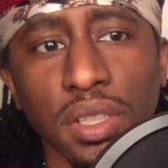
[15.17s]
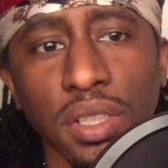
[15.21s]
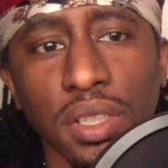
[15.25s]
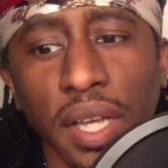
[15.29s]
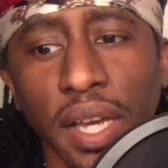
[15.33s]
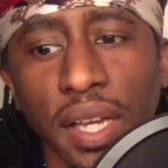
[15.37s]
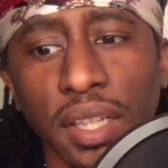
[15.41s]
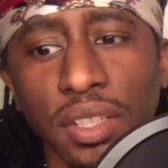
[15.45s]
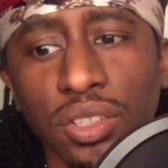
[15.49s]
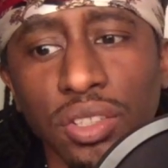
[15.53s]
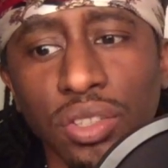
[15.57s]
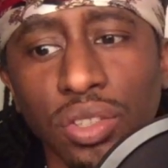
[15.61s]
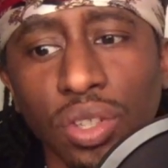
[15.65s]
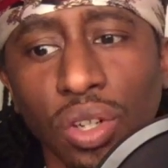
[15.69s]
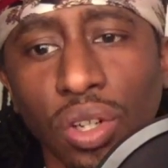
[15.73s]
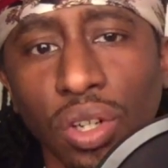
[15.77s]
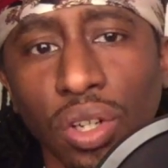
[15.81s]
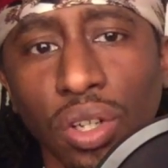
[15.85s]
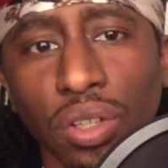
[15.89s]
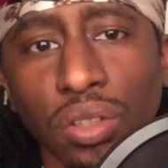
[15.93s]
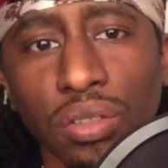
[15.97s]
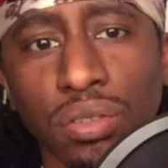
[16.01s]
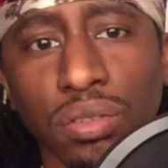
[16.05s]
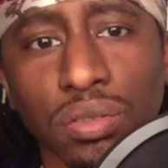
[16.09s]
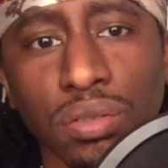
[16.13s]
That's
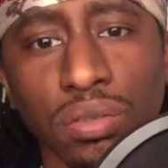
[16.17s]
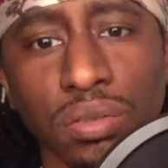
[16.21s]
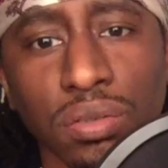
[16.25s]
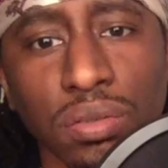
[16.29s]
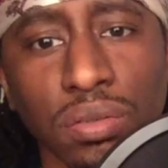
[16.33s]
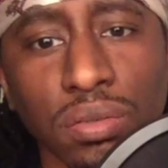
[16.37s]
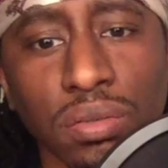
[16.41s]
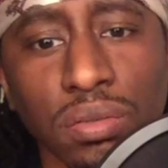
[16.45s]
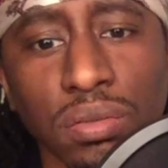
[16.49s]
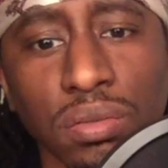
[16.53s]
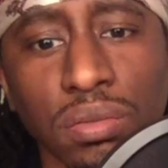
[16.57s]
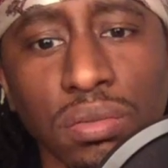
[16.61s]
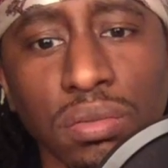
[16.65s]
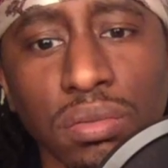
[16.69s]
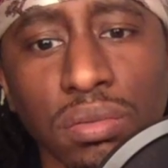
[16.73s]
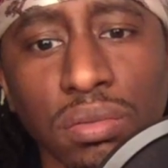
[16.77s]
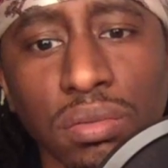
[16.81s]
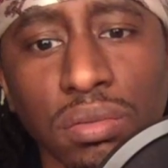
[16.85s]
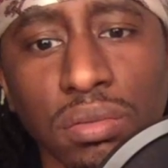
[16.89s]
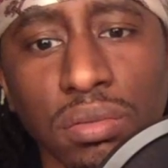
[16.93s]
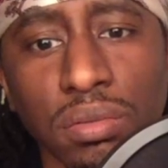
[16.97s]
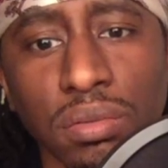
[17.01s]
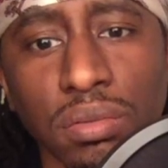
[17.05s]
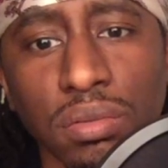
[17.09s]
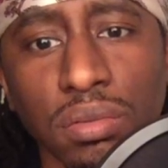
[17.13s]
all.
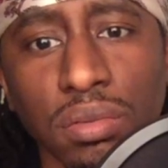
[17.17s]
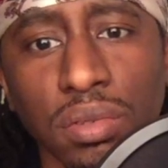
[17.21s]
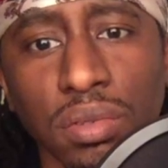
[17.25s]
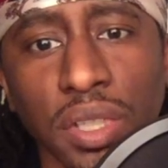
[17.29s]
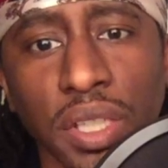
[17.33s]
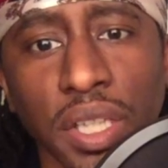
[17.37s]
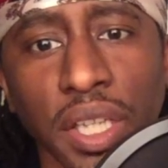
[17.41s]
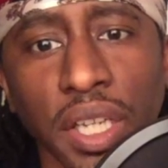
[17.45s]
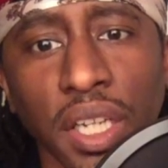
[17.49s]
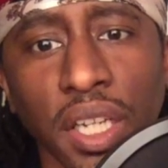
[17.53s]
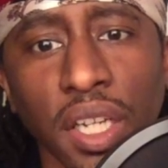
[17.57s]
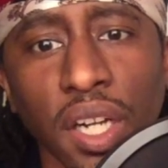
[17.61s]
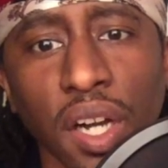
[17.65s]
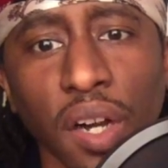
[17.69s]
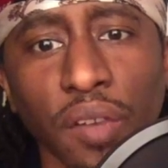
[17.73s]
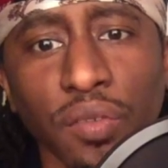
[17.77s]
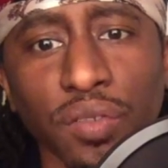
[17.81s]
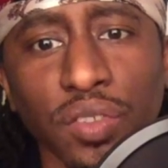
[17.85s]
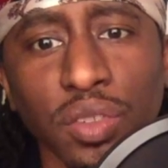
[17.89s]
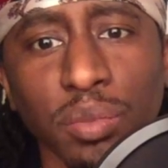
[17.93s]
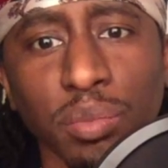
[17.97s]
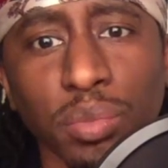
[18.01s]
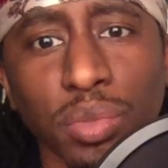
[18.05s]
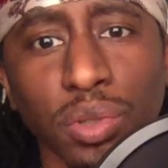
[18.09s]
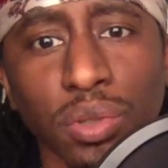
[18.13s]
Get
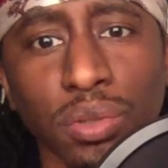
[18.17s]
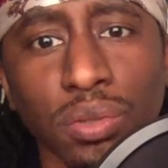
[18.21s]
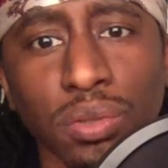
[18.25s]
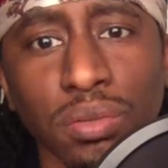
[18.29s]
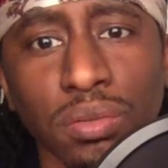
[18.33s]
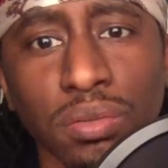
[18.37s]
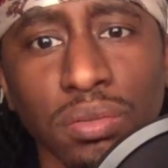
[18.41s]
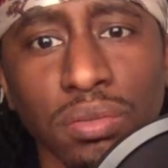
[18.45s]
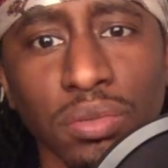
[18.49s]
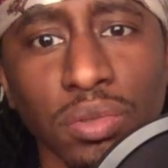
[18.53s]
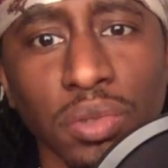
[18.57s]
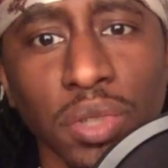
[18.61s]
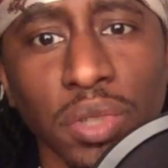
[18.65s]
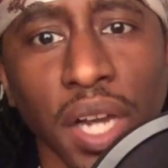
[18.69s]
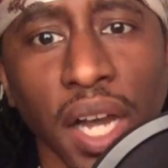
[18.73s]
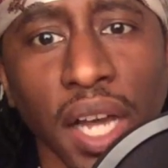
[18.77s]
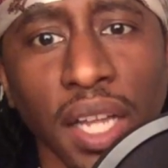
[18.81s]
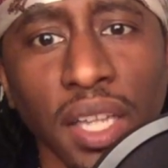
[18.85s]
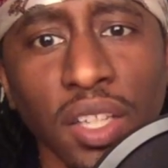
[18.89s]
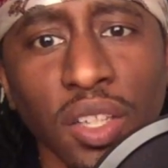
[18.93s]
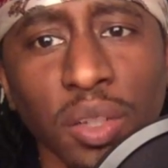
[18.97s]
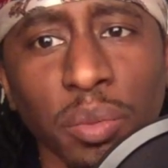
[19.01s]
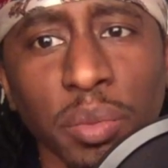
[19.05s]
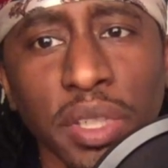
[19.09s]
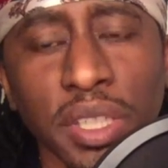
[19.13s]
comfortable. You got
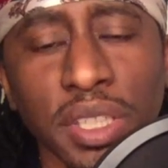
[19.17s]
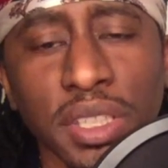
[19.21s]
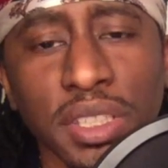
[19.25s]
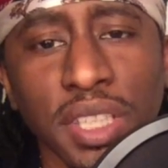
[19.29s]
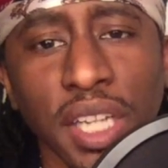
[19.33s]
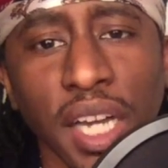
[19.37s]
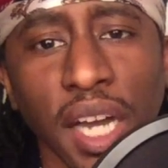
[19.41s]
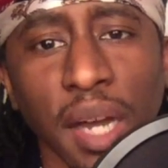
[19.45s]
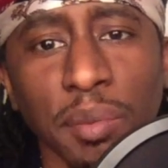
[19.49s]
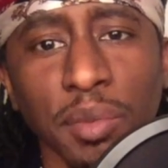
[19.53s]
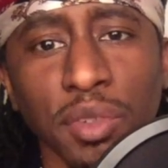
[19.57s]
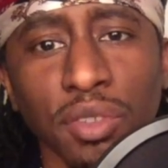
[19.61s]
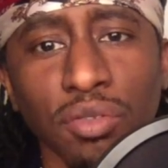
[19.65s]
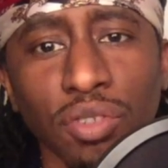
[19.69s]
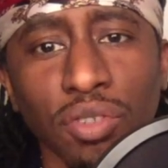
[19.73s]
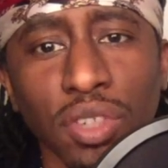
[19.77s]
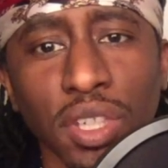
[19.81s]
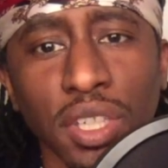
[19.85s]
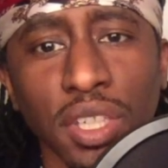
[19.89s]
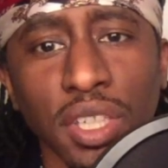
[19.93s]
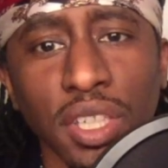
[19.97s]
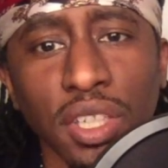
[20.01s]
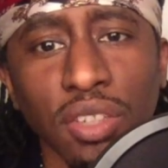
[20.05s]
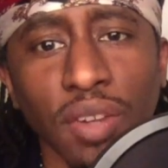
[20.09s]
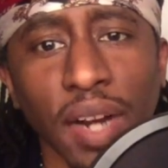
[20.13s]
a little bit of time to
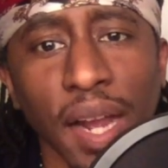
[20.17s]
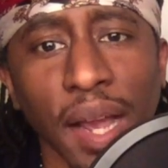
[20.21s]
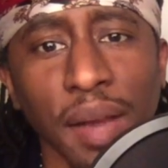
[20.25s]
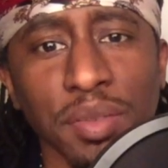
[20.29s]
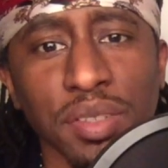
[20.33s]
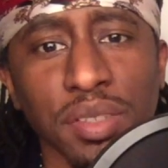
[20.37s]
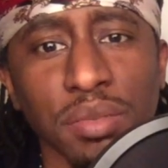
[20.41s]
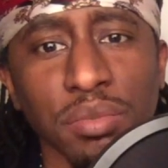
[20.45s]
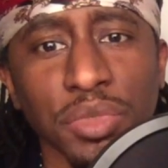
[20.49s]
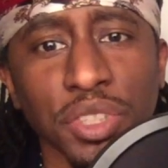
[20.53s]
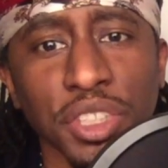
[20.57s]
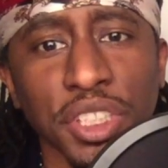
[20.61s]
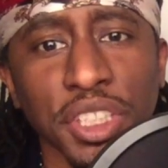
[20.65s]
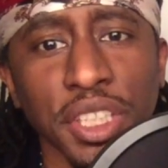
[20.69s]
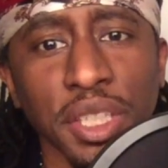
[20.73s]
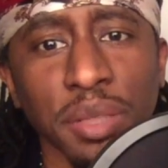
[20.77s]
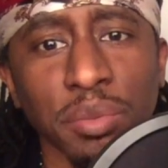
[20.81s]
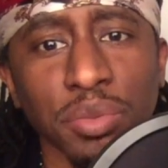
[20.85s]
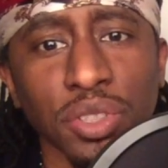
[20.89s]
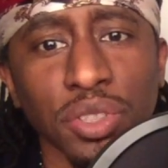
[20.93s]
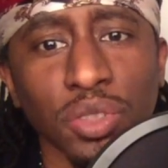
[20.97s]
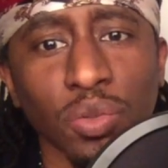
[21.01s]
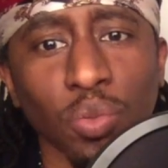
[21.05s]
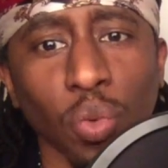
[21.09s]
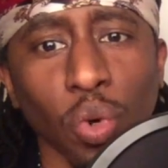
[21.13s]
run, grab some
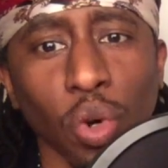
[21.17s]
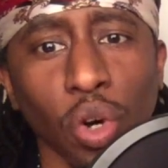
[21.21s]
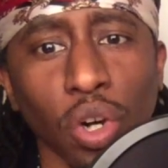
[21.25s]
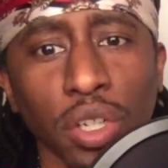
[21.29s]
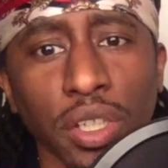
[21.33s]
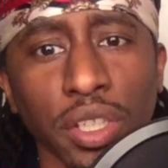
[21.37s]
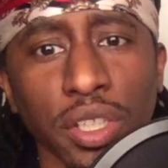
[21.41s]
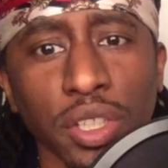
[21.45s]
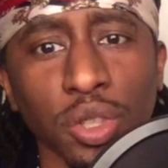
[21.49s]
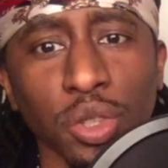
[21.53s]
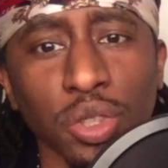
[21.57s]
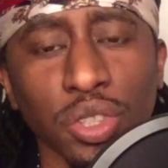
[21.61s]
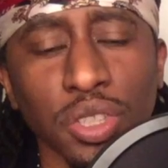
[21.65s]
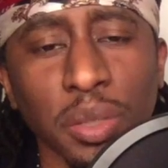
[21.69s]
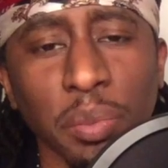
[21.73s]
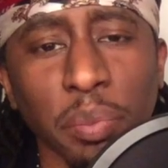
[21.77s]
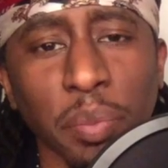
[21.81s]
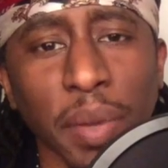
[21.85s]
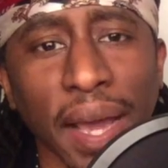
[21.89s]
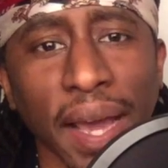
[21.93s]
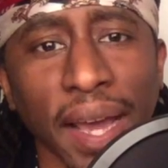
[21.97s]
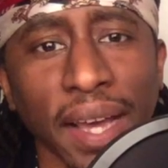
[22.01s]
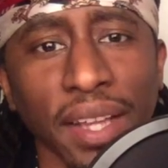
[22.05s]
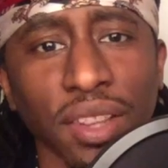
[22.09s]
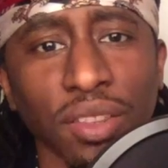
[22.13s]
chips, water, use the
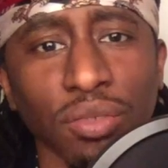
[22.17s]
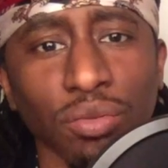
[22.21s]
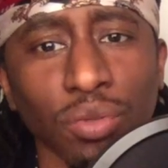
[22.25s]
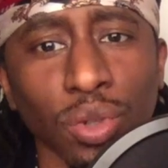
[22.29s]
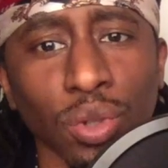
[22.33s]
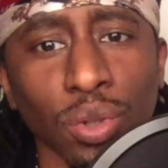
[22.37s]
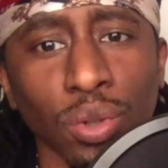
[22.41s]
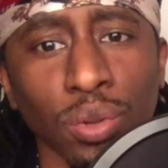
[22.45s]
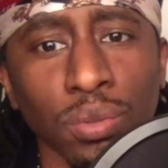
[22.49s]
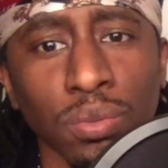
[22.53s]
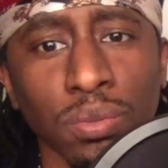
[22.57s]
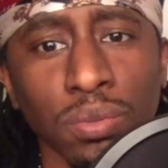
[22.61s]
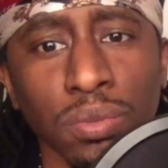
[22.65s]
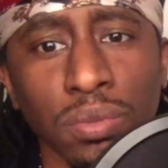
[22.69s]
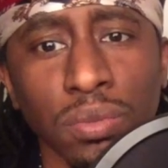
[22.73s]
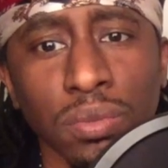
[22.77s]
bathroom.